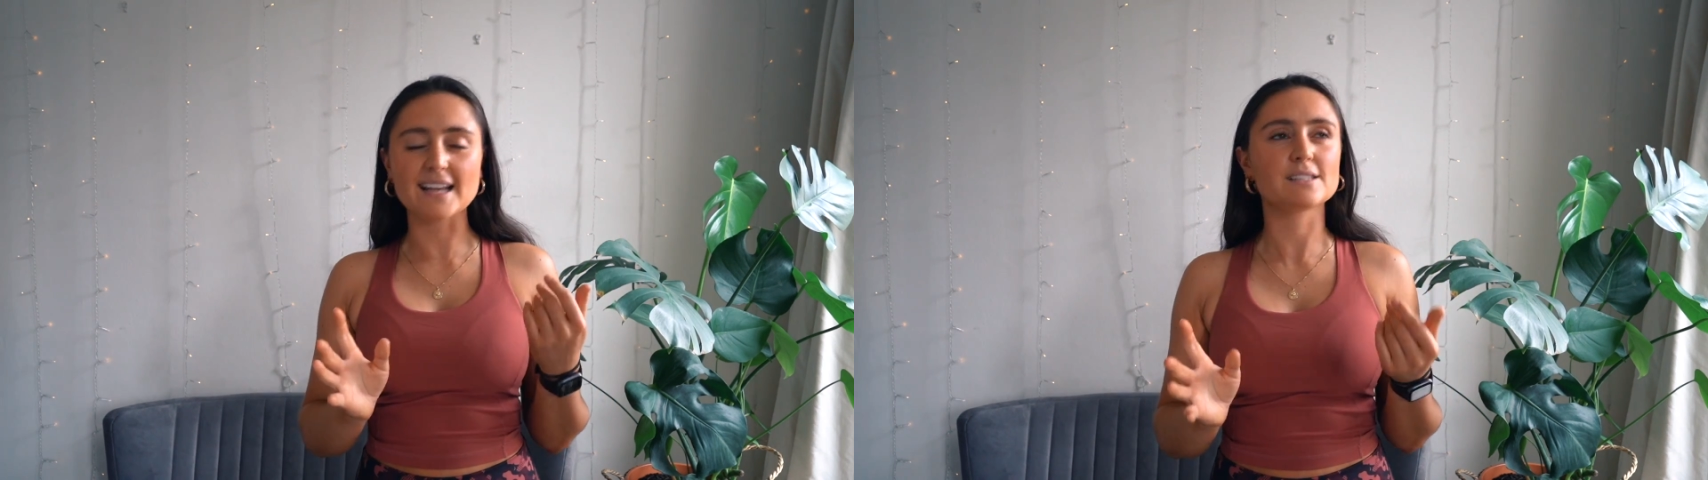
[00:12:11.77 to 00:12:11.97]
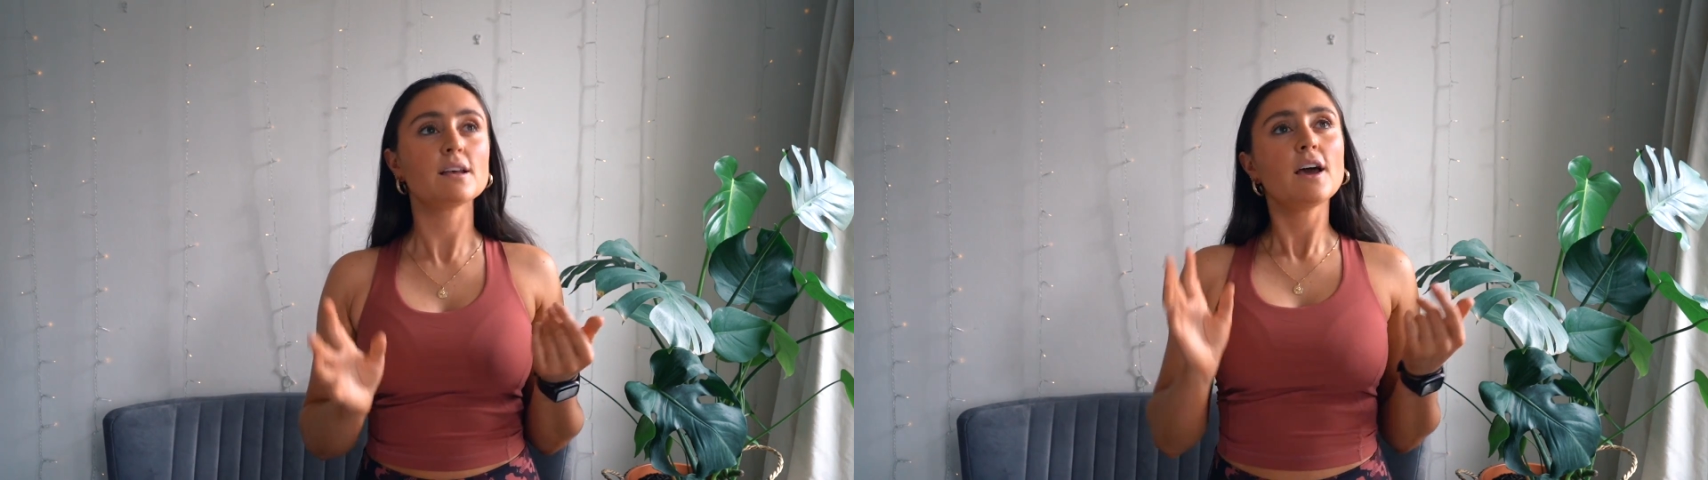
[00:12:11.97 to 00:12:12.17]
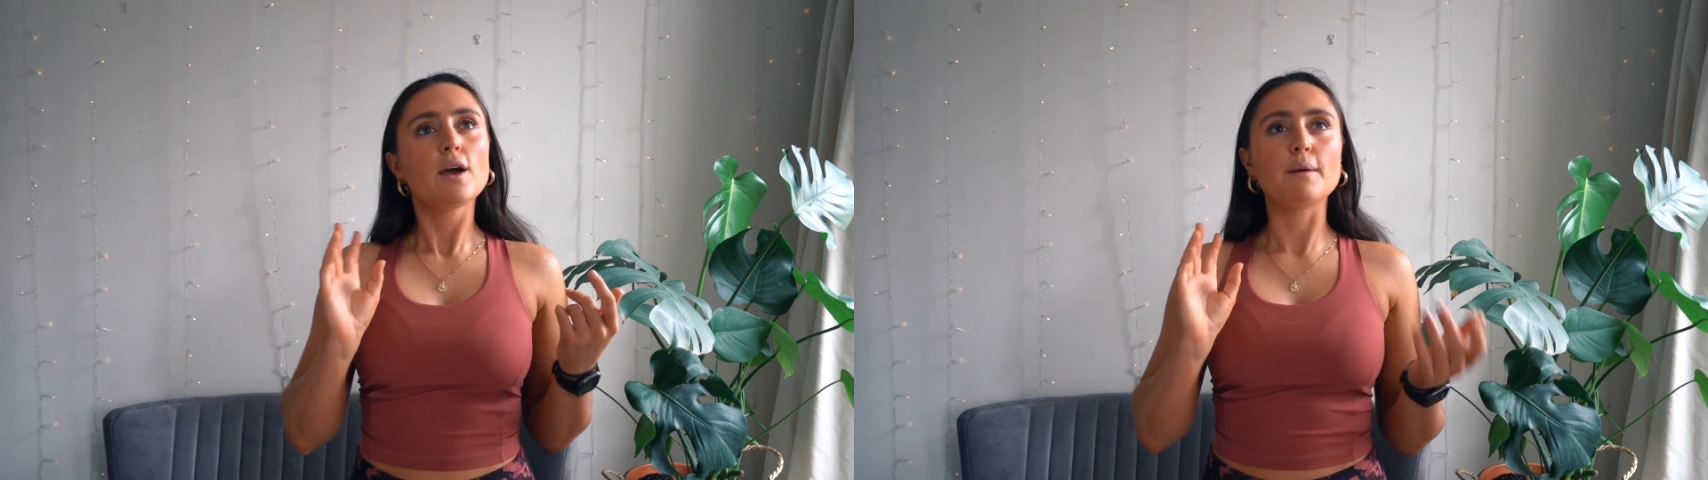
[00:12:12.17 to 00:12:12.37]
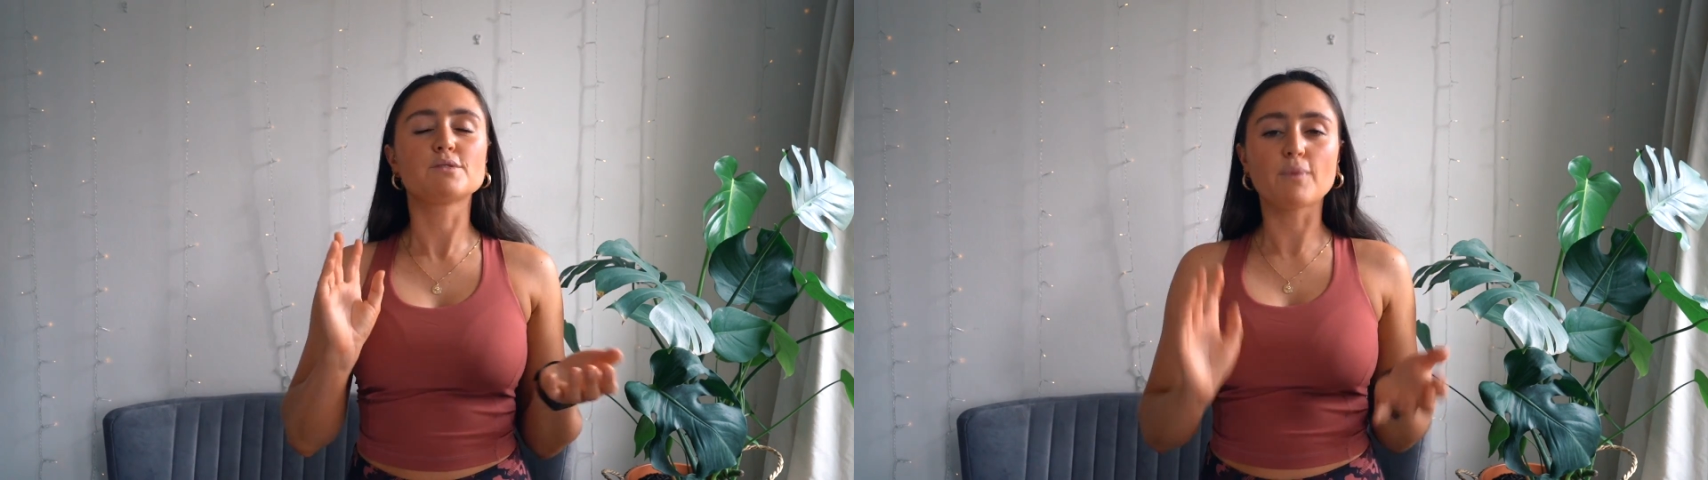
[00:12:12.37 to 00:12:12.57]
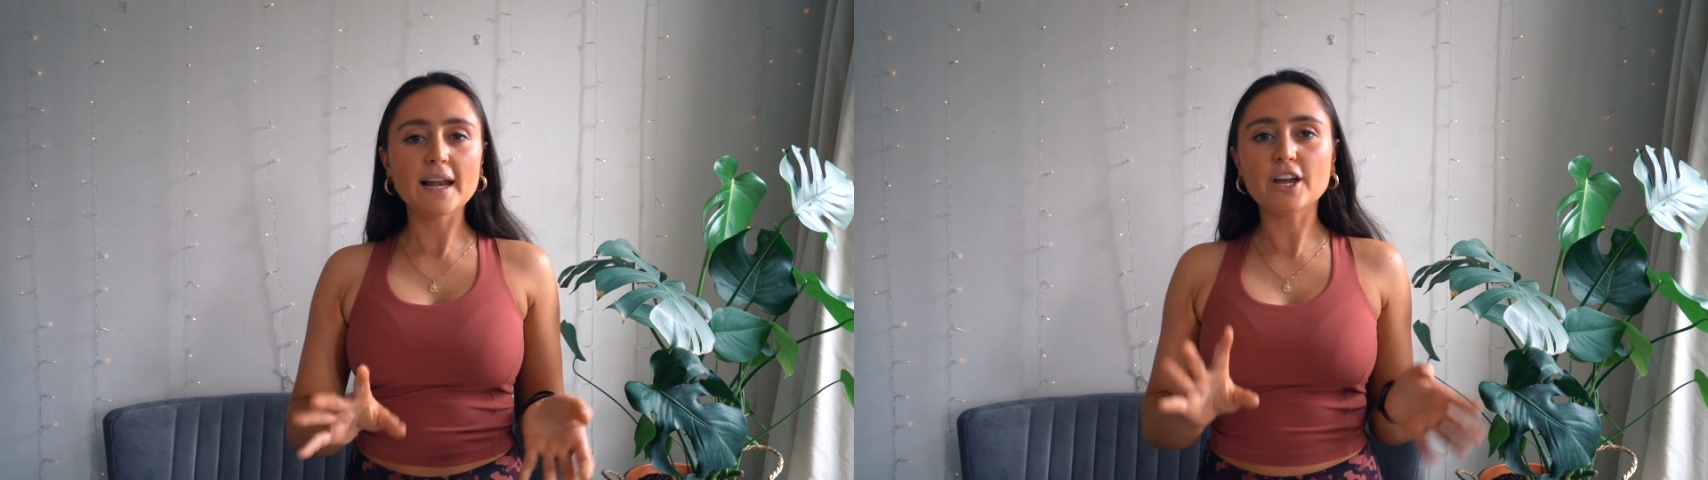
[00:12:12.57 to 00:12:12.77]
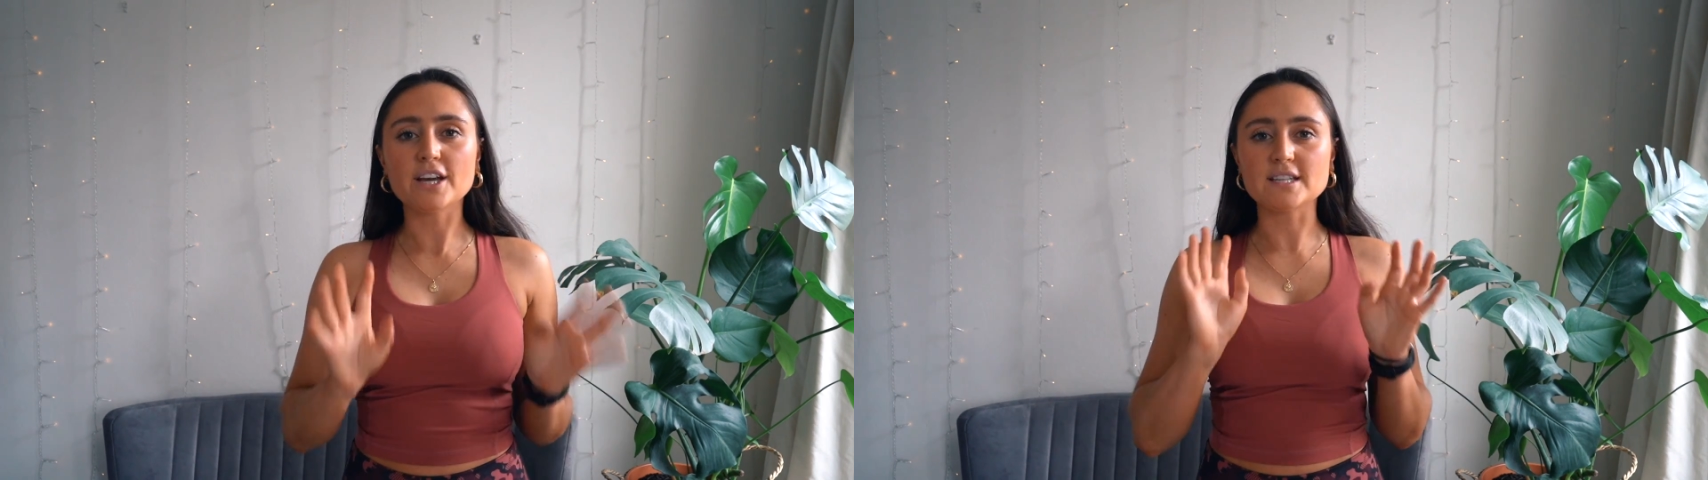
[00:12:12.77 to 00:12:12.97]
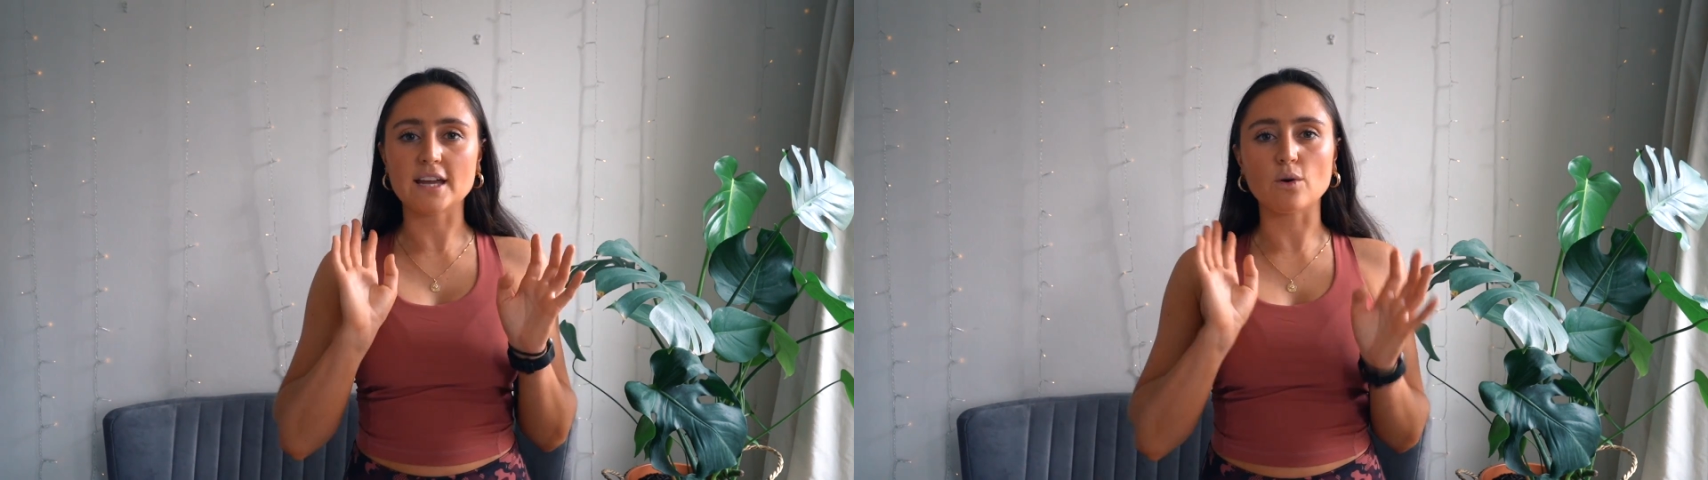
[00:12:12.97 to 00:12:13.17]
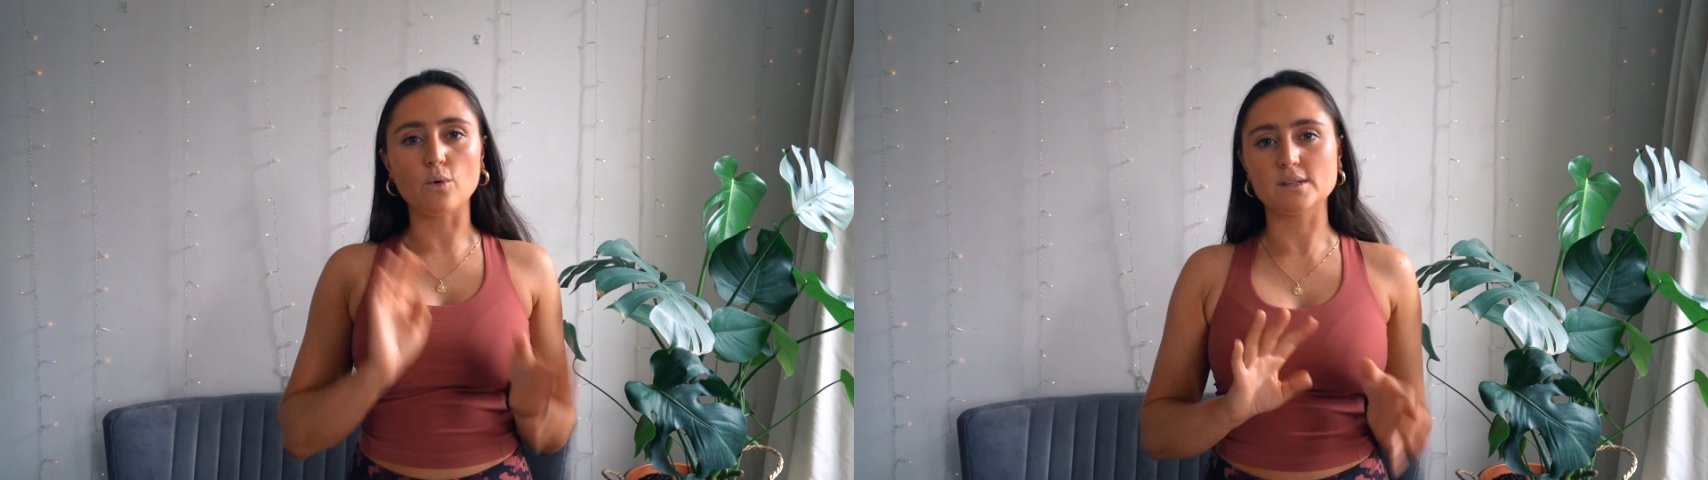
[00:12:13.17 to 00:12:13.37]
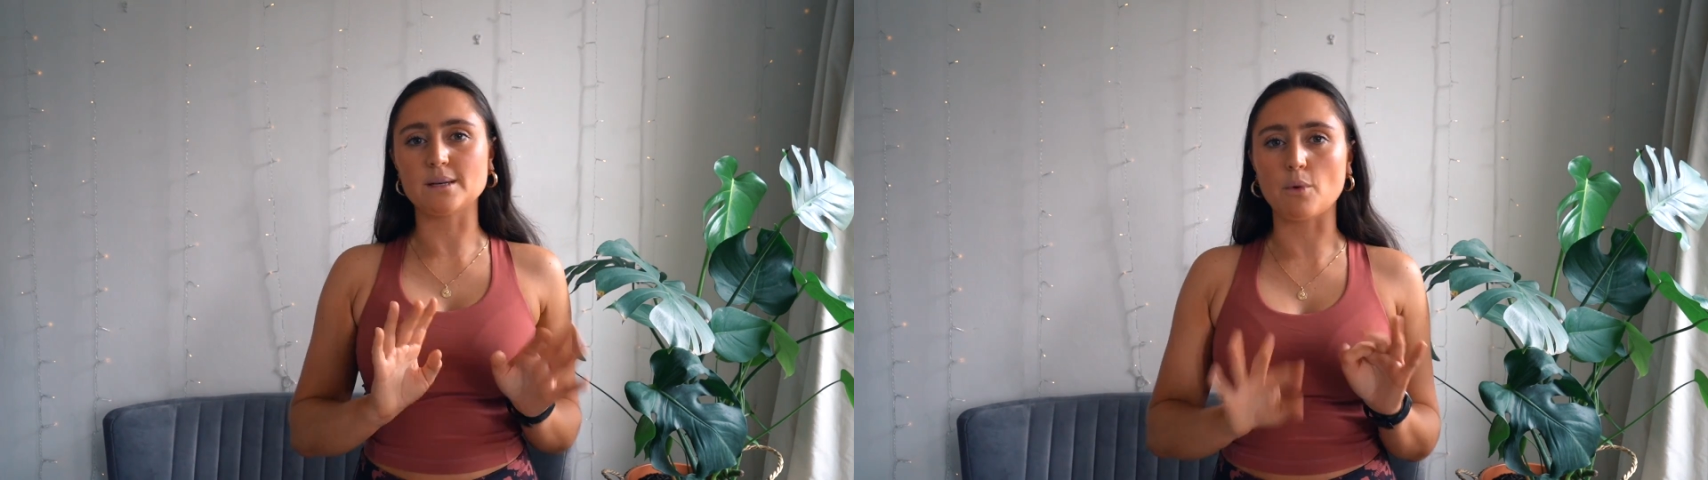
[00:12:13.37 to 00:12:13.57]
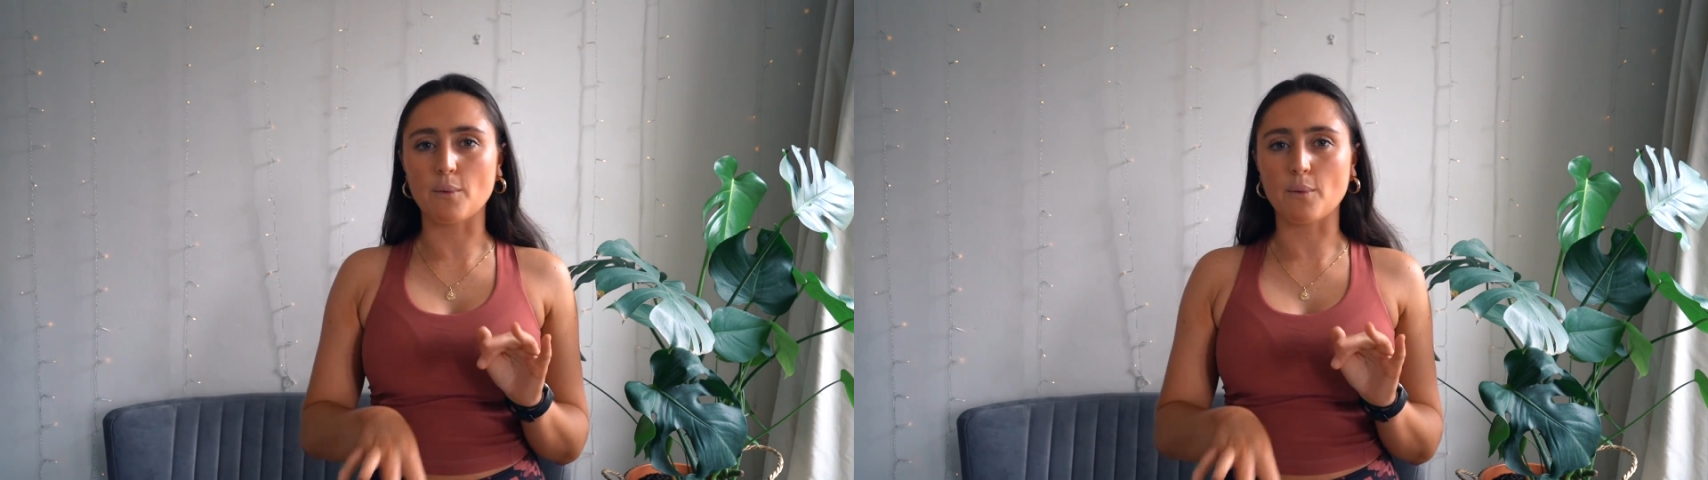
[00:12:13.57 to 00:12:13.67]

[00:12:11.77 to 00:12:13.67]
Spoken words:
It was really good in autumn,